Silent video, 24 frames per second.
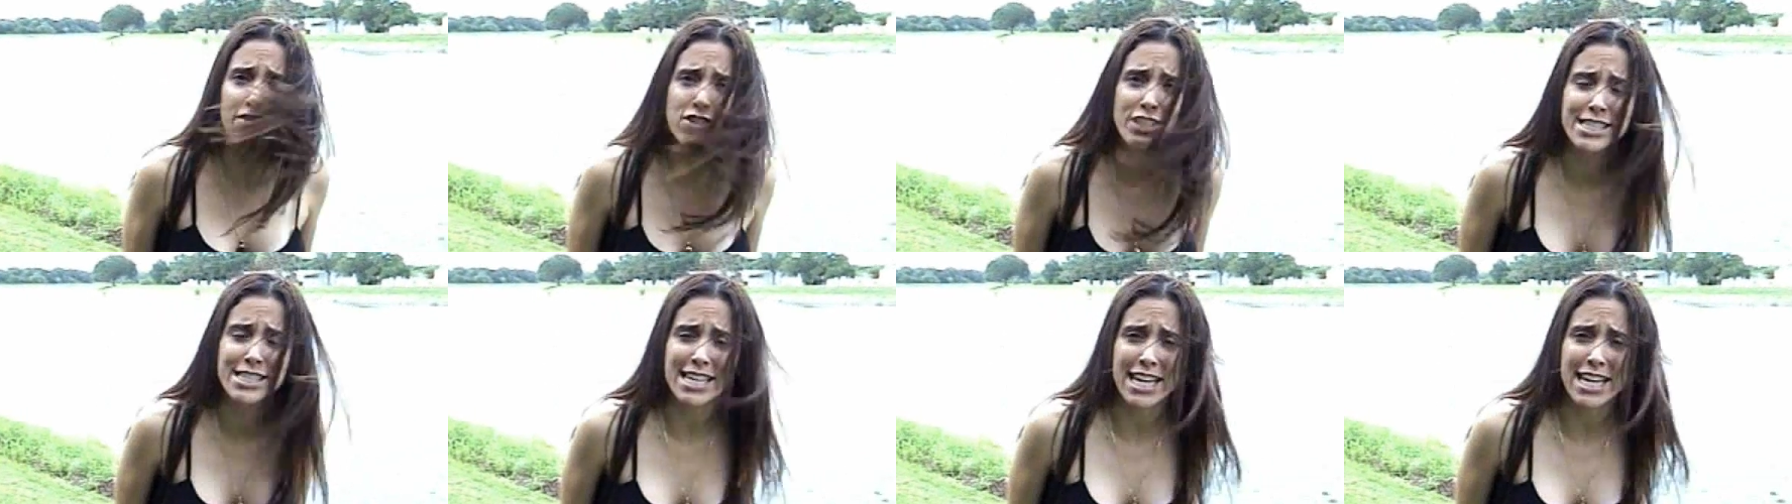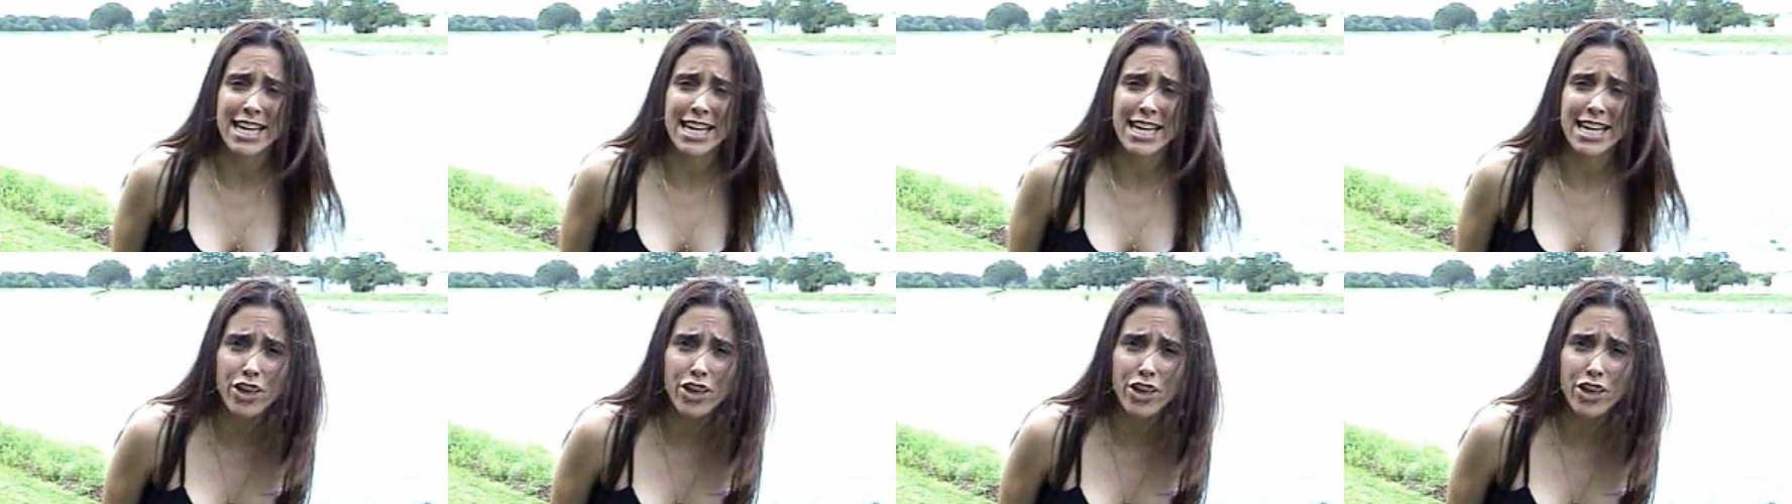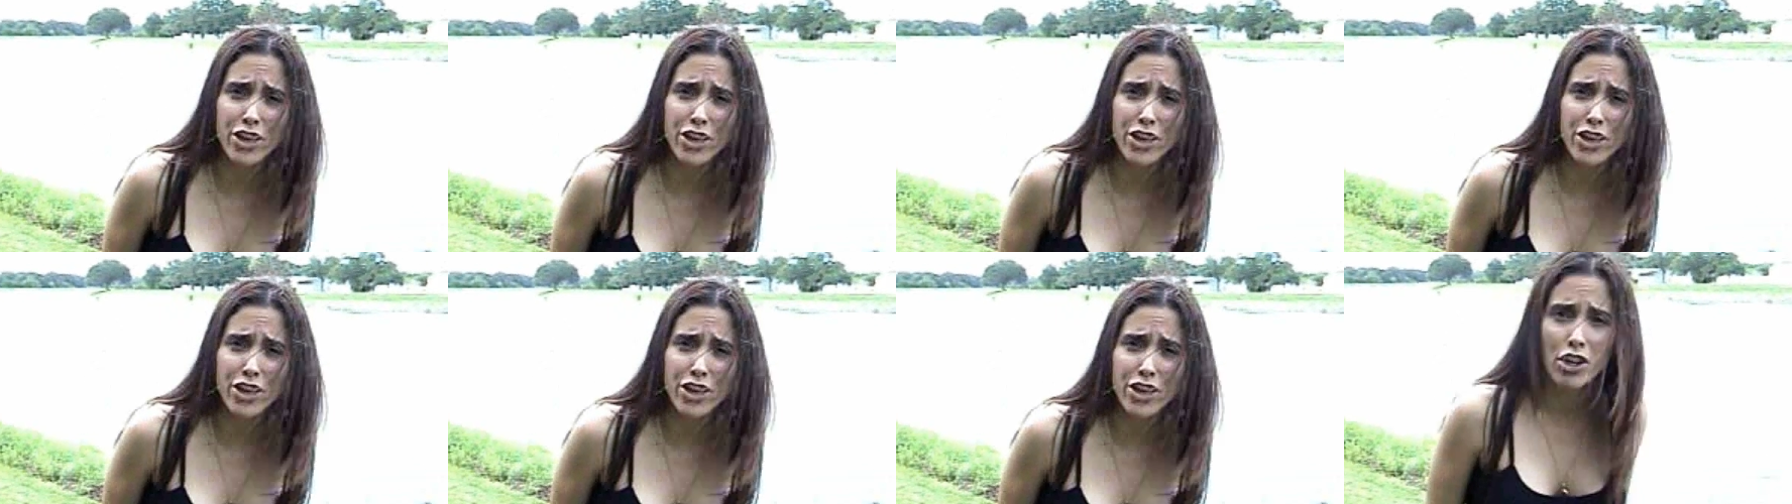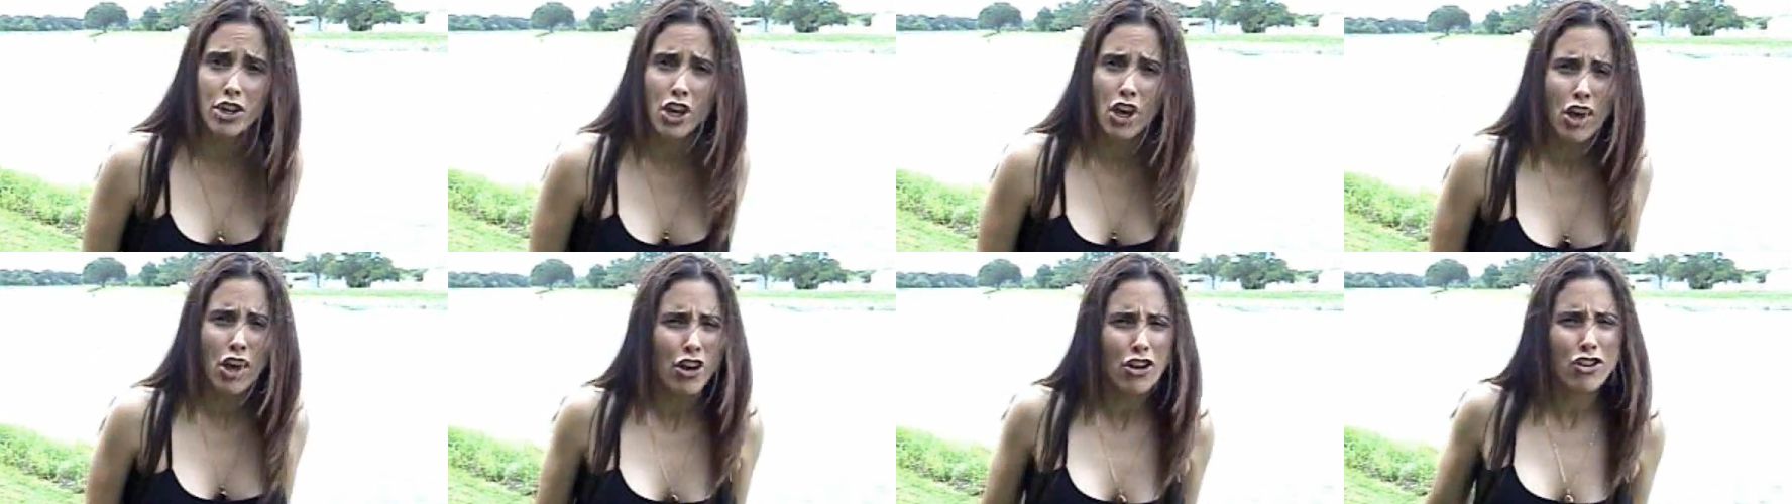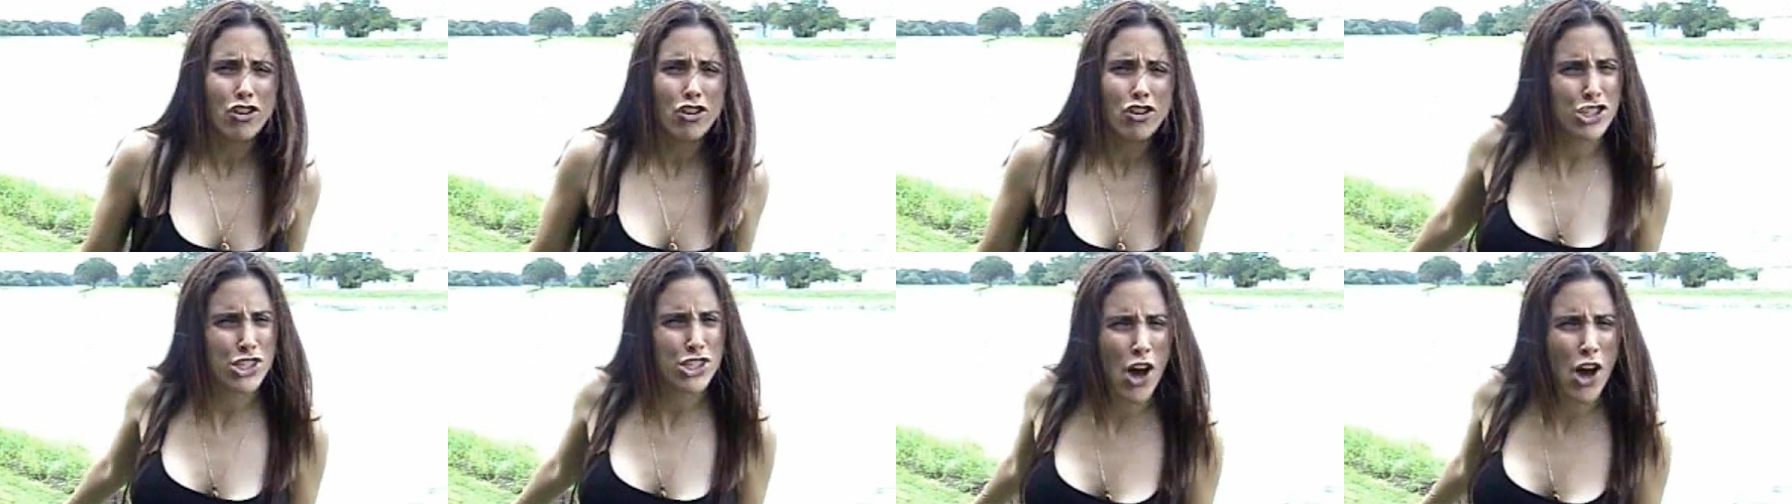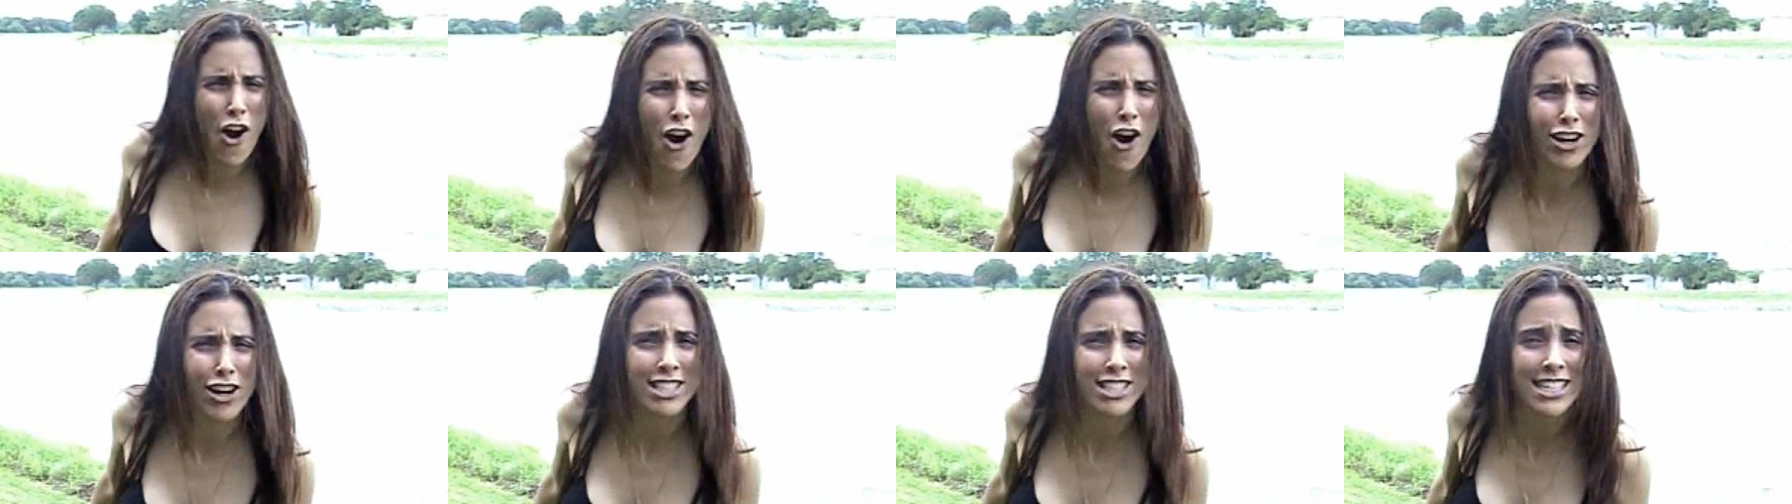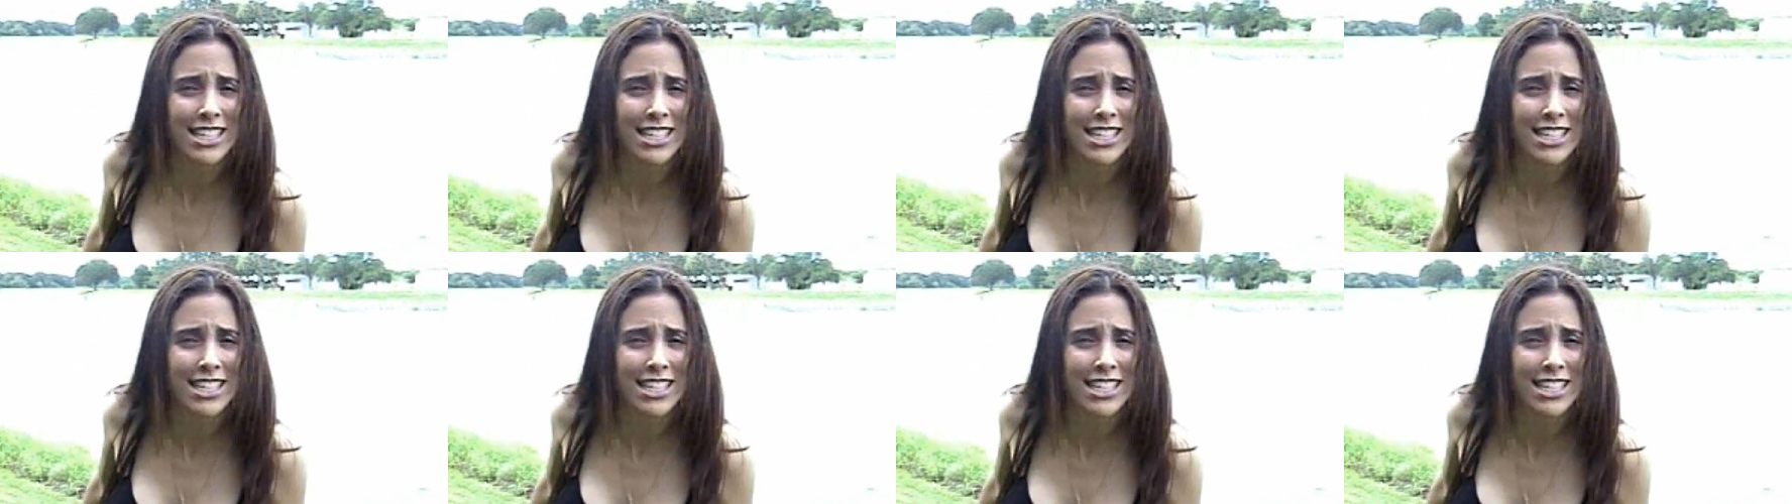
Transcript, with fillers: river scare you. You saw